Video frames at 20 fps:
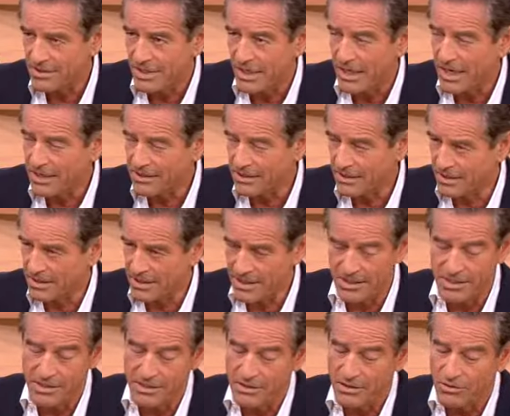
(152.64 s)
other
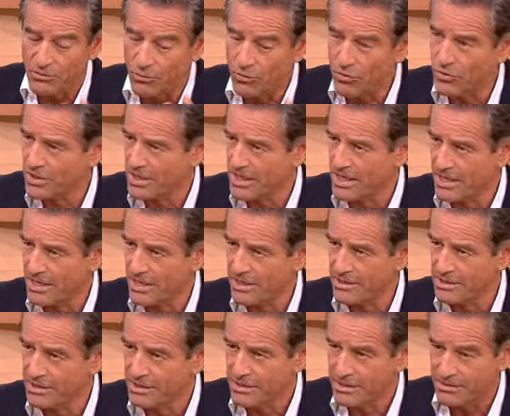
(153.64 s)
than work
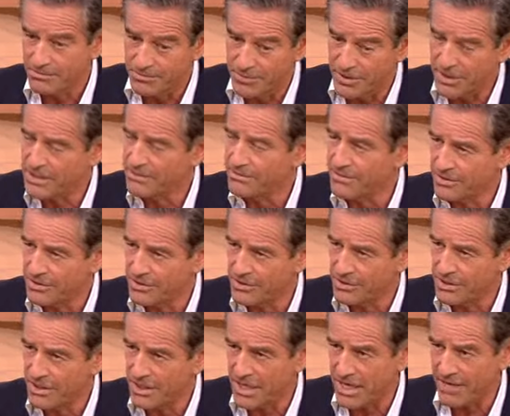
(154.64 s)
hard, be committed
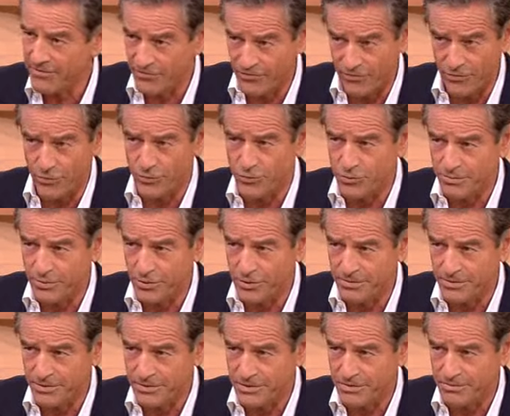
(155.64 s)
and have a very good
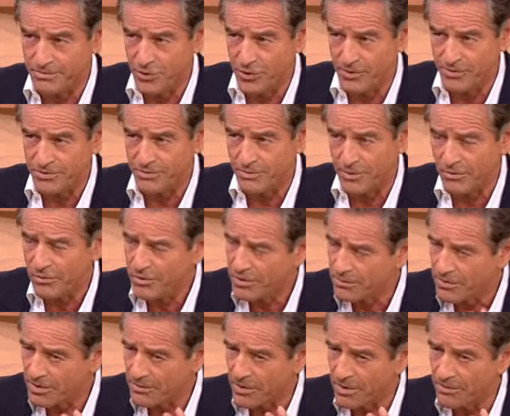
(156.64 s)
purpose. And purpose, by what I
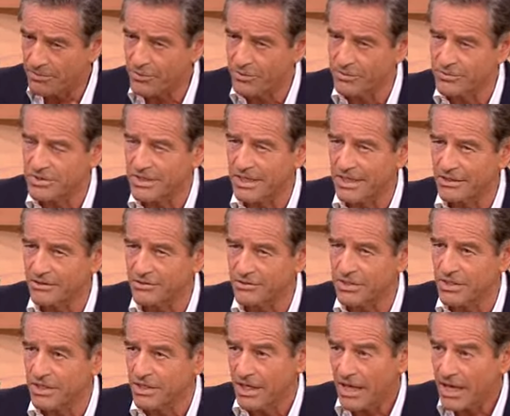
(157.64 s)
mean by purpose, Layla,
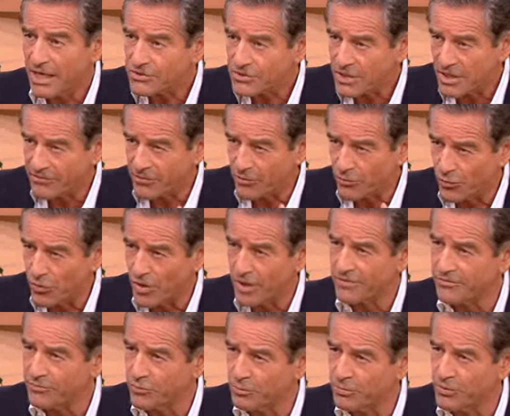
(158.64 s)
is actually have a
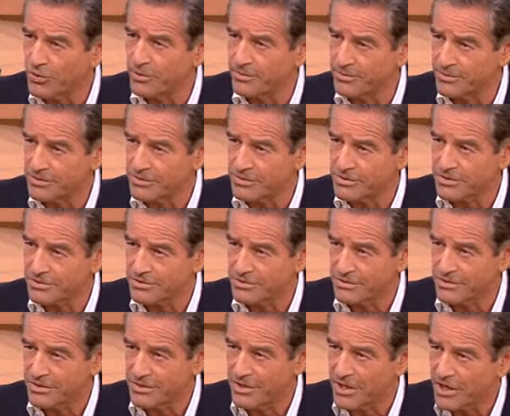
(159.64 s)
rightful purpose.
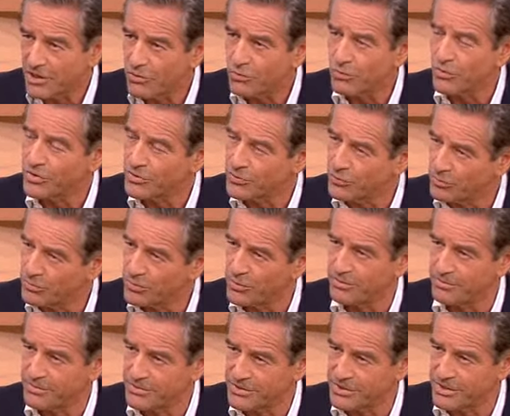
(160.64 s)
Know what your
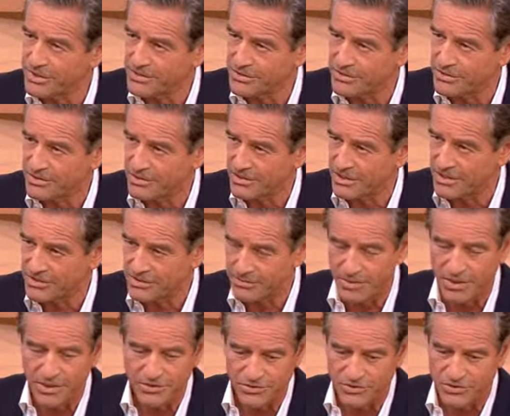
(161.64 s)
purpose is as
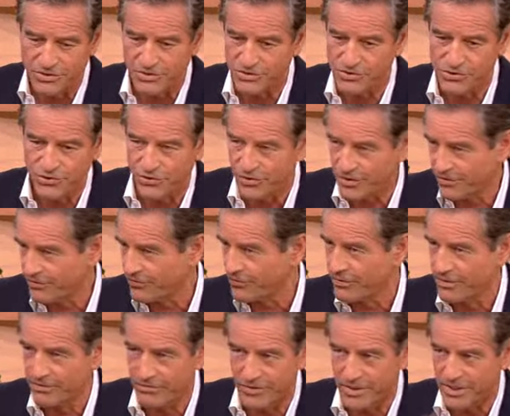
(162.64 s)
opposed to just churning
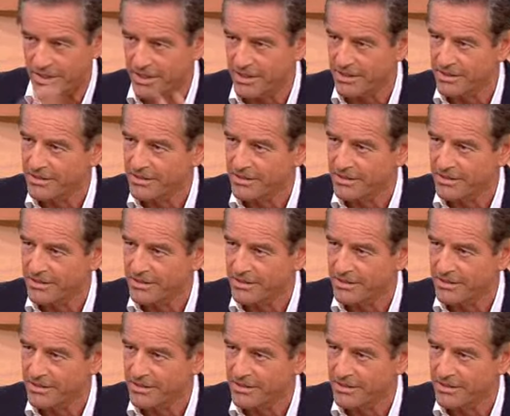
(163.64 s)
through every day.